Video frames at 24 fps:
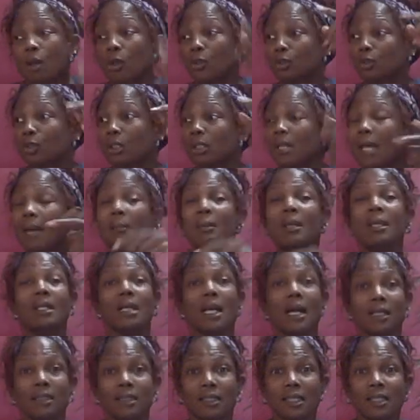So let me
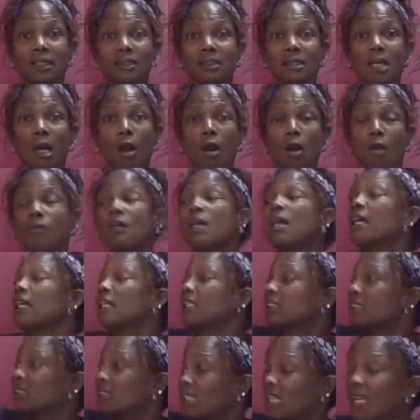cut this off,
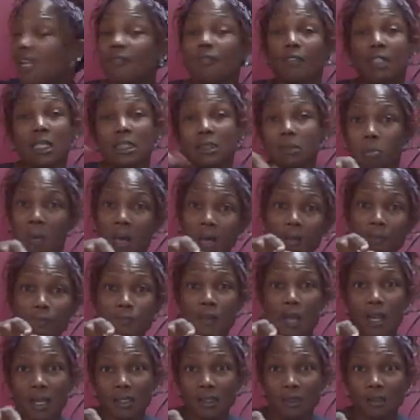see if this
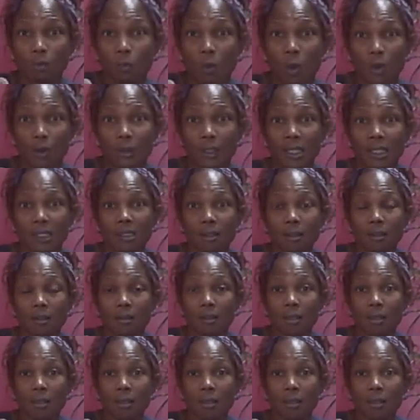motherfucker is working,